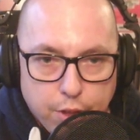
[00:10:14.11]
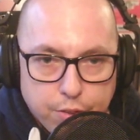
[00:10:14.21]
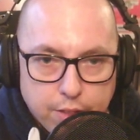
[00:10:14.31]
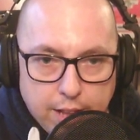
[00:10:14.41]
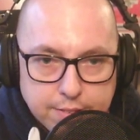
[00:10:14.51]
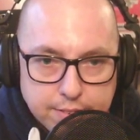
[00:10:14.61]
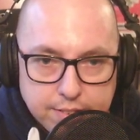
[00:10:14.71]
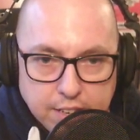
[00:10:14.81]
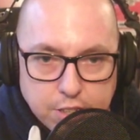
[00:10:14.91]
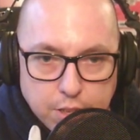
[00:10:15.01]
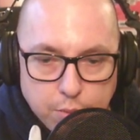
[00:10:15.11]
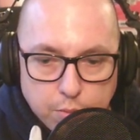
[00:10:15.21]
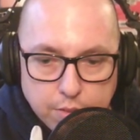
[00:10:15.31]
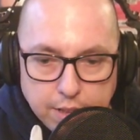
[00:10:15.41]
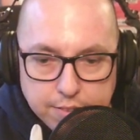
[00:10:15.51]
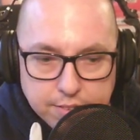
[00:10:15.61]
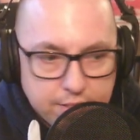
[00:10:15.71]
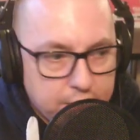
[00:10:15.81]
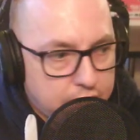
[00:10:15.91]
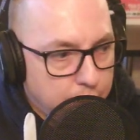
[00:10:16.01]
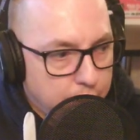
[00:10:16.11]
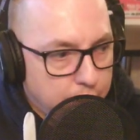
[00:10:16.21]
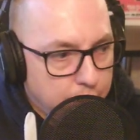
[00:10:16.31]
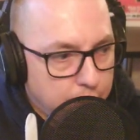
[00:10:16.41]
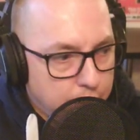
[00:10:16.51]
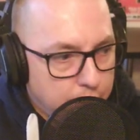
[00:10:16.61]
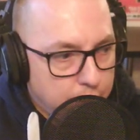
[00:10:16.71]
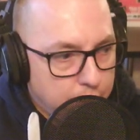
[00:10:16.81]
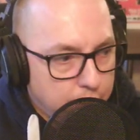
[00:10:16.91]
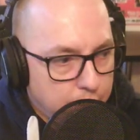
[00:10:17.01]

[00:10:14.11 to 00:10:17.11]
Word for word: So that's essentially that's essentially what that is.